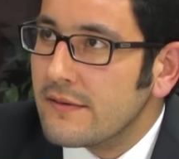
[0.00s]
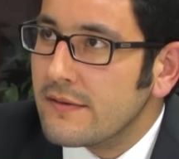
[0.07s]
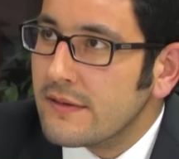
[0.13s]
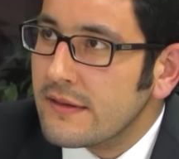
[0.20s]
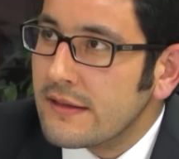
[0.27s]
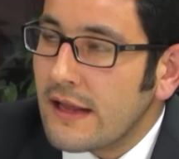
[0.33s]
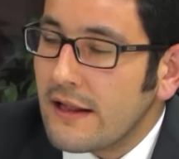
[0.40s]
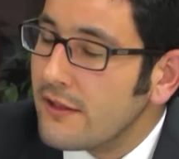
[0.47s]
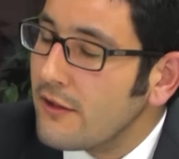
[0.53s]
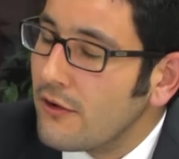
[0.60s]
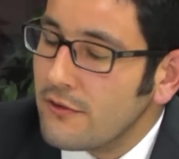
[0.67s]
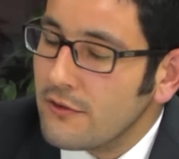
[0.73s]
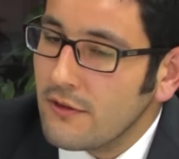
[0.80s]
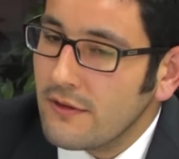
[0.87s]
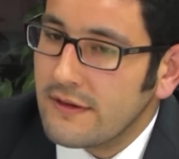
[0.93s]

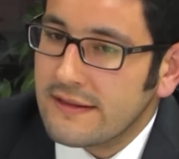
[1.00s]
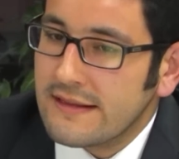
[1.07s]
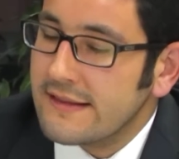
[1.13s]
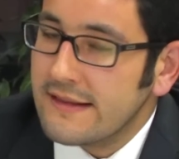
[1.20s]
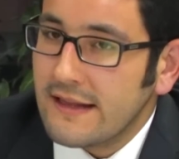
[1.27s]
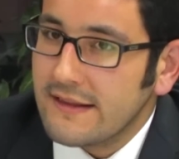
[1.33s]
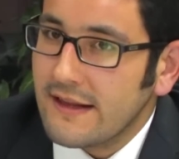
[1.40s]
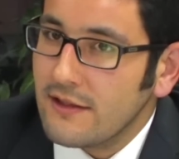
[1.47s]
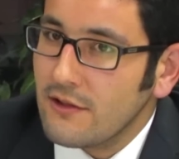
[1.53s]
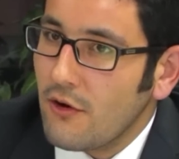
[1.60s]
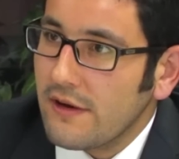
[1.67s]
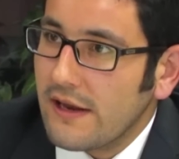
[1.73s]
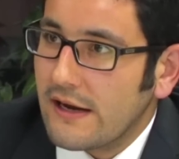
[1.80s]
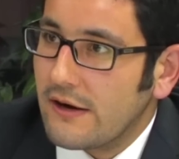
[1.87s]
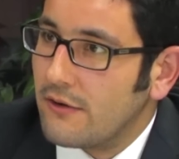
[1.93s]
Not that
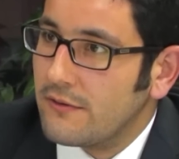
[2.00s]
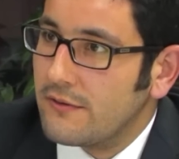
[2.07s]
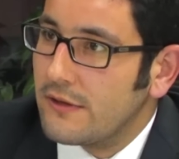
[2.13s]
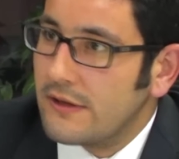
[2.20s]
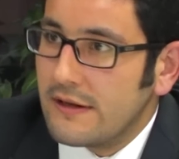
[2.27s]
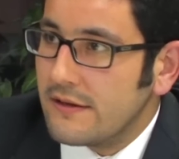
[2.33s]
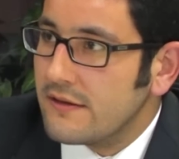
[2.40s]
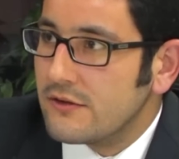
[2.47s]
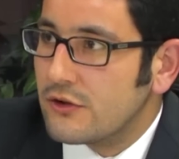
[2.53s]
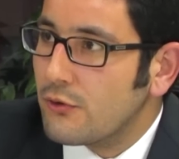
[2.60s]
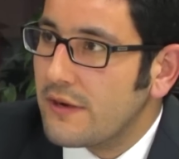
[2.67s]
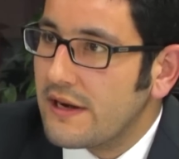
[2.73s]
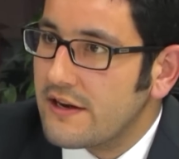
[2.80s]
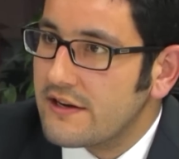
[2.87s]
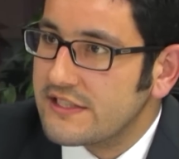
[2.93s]
long ago,
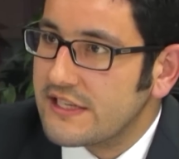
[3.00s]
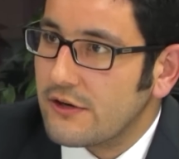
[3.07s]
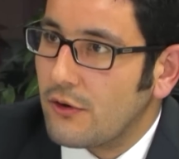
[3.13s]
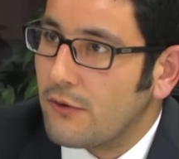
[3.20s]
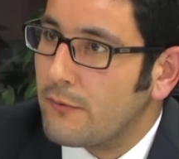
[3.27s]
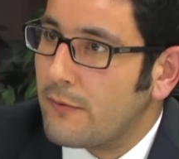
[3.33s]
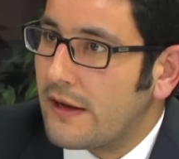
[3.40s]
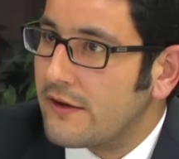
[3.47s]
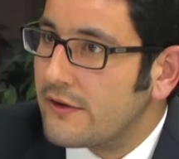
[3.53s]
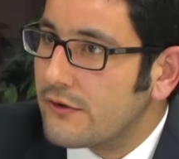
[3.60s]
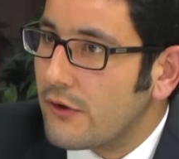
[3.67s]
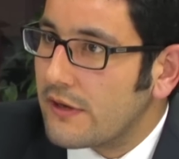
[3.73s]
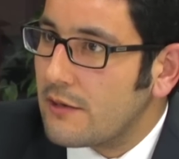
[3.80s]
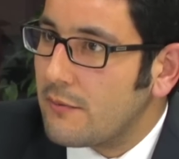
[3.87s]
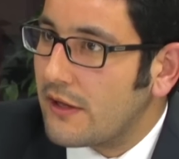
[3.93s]
20 years ago, when you
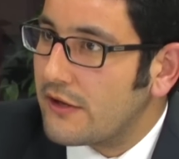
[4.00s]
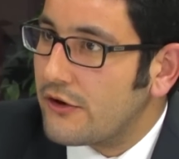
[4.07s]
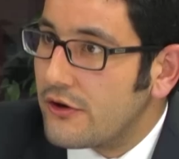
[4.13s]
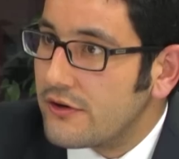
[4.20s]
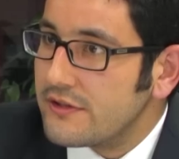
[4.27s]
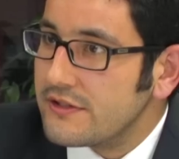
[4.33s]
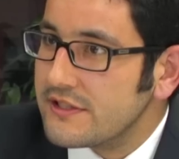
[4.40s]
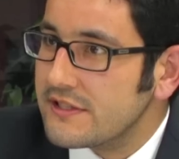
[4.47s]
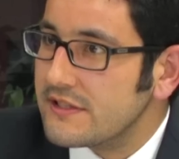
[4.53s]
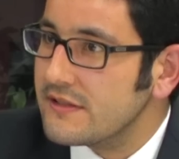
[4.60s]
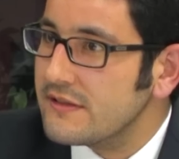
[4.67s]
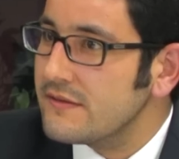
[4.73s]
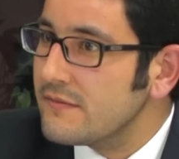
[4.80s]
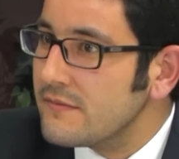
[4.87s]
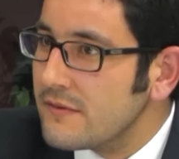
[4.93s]
talked about Kurds,
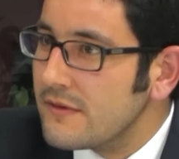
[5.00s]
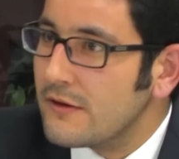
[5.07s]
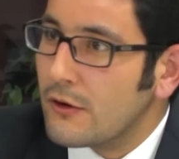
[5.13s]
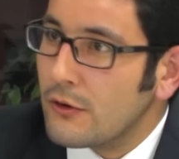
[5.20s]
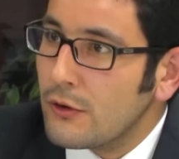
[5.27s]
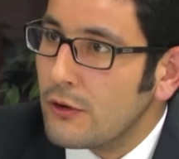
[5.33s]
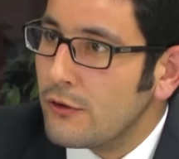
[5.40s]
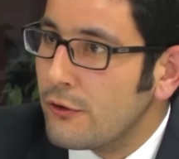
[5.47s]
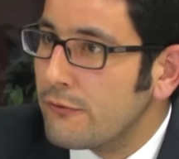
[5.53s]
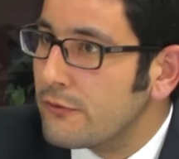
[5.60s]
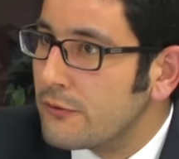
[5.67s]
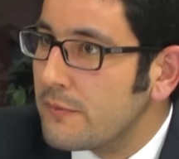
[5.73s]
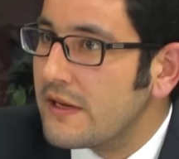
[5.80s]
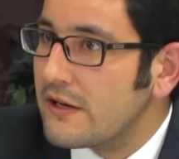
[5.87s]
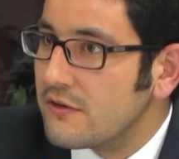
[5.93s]
you know, you
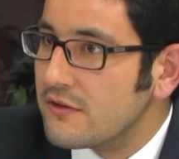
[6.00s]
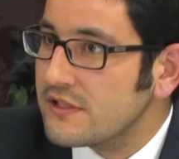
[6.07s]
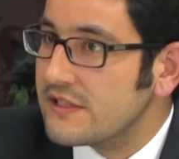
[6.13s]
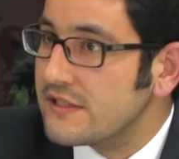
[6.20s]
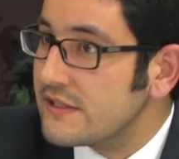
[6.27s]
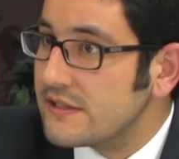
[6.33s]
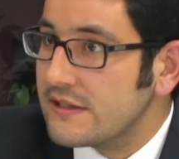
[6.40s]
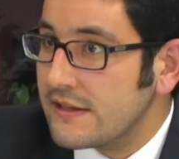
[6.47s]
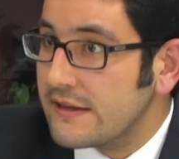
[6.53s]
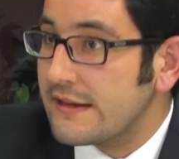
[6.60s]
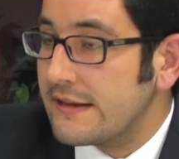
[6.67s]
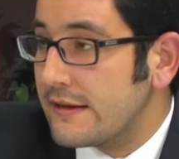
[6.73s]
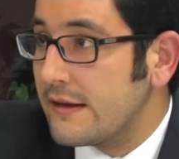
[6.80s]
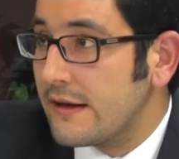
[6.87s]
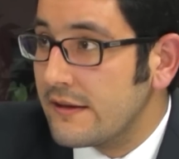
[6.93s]
would be considered,
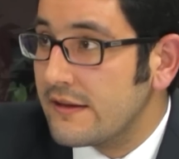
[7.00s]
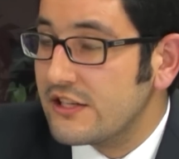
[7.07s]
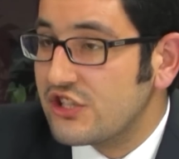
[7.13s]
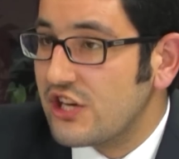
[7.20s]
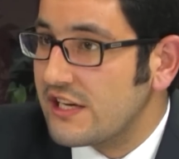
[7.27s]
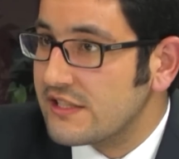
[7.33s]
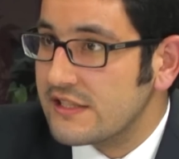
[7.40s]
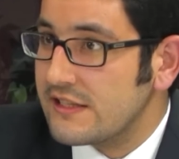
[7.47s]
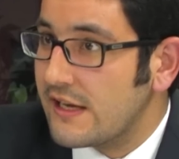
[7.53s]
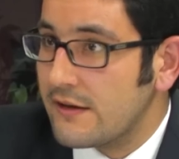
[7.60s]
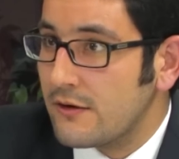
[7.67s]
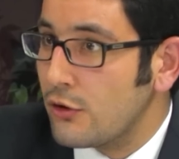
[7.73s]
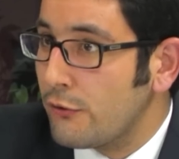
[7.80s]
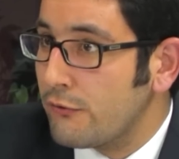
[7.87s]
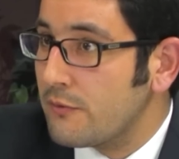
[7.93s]
the chances that
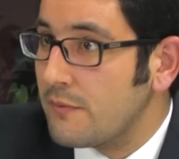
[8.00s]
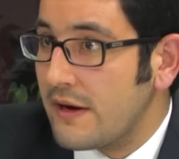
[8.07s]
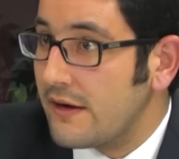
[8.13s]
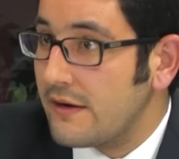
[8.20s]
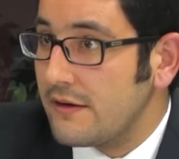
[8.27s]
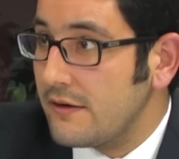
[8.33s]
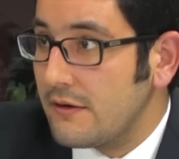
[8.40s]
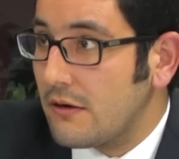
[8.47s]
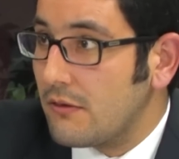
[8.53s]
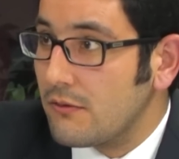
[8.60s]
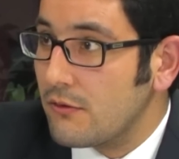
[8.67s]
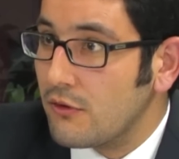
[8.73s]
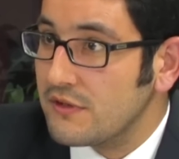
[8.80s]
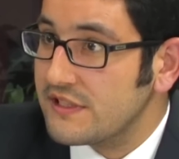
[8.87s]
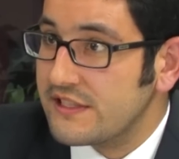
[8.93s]
you would be, you know,
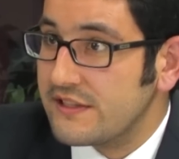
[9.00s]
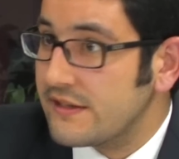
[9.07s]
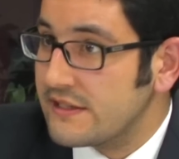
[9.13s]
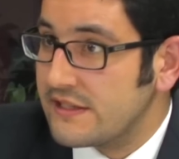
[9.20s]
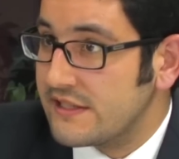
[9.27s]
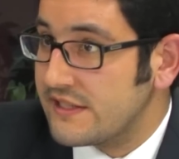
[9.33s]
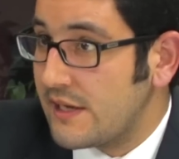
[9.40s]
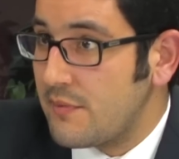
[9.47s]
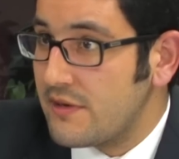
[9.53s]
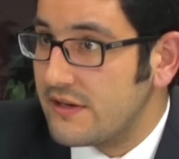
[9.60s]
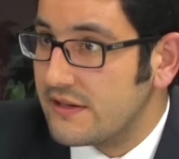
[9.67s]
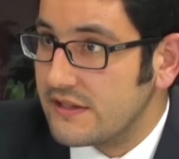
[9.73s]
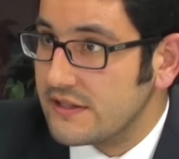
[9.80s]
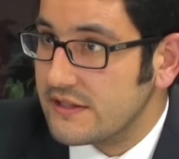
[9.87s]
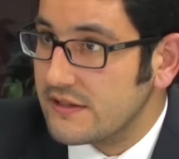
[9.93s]
considered as a
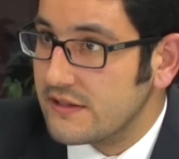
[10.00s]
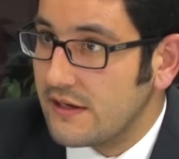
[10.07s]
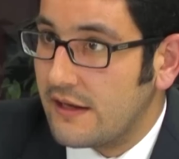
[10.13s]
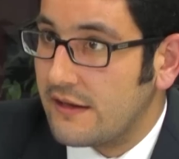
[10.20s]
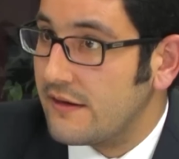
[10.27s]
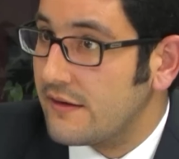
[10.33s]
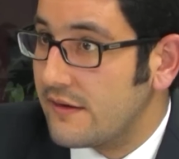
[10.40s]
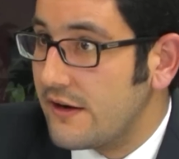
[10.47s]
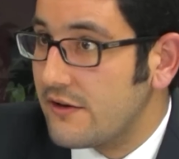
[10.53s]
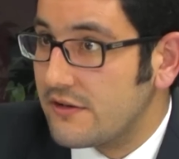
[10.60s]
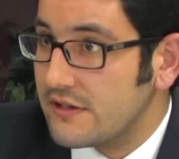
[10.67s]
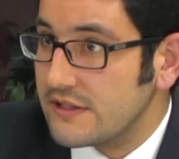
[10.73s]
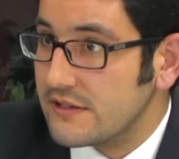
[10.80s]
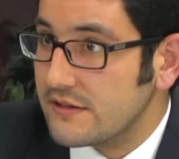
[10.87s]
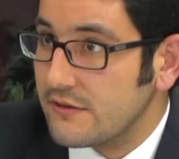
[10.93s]
separatist and a
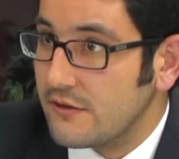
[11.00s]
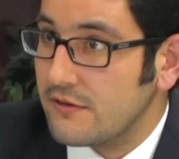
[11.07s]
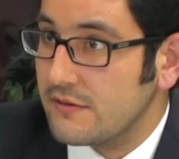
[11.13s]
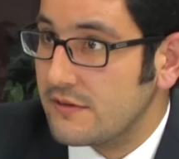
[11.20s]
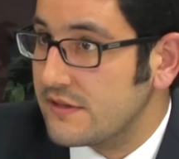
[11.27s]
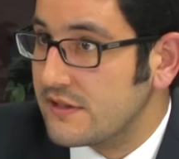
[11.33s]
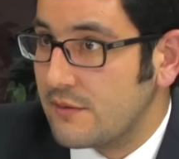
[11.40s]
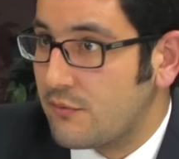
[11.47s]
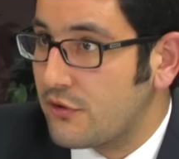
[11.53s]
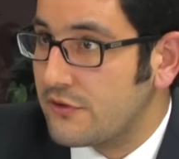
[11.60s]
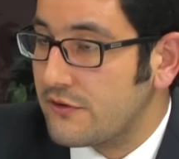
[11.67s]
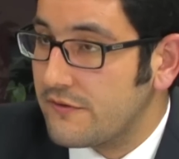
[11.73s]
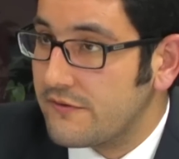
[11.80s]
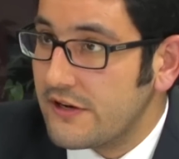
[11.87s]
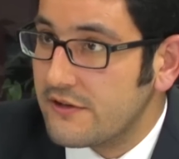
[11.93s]
terrorist, you know, a supporter
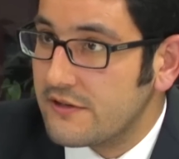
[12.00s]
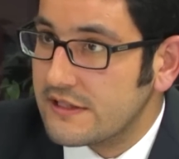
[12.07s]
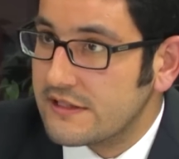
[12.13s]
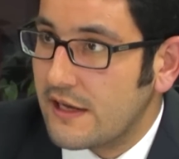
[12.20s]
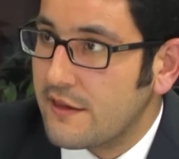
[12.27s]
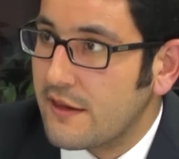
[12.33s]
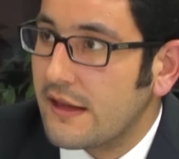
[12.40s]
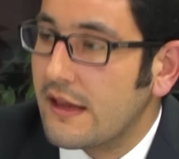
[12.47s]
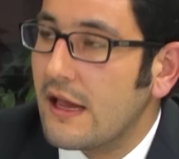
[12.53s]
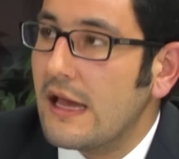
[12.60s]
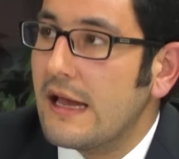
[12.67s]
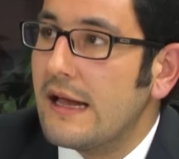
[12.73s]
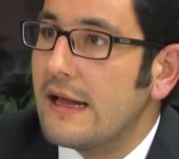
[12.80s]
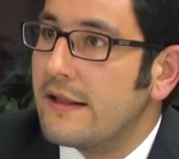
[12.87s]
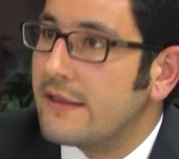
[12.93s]
of terrorists. I think
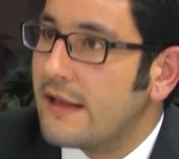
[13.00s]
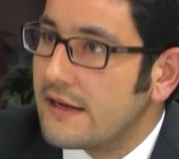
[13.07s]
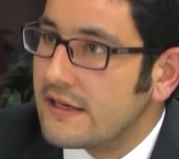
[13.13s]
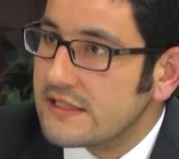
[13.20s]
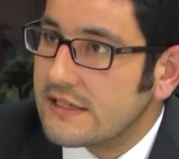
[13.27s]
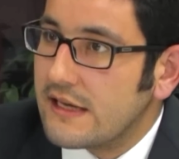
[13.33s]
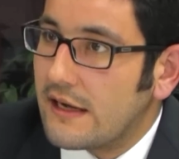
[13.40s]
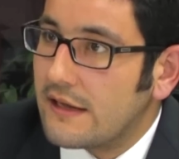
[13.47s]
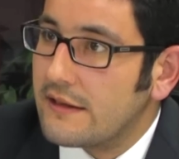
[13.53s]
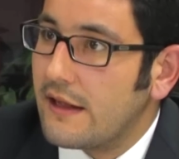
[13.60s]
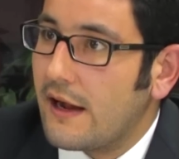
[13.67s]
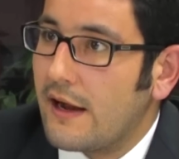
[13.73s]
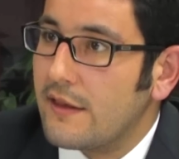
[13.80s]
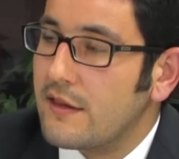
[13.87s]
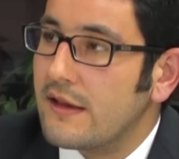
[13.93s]
that is gone.
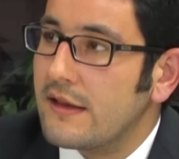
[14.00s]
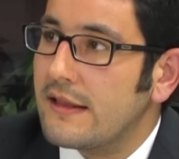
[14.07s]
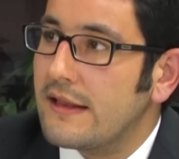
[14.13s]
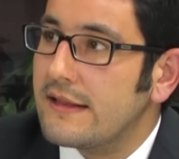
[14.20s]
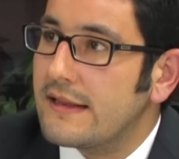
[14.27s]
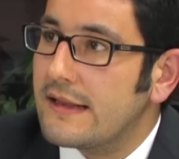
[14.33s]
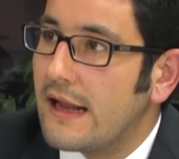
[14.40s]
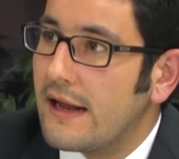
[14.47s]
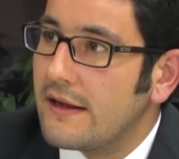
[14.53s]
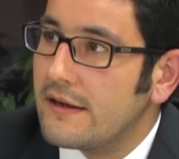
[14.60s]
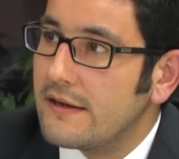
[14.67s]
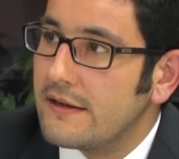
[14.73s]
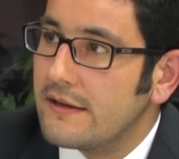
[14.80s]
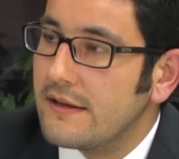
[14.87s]
I think the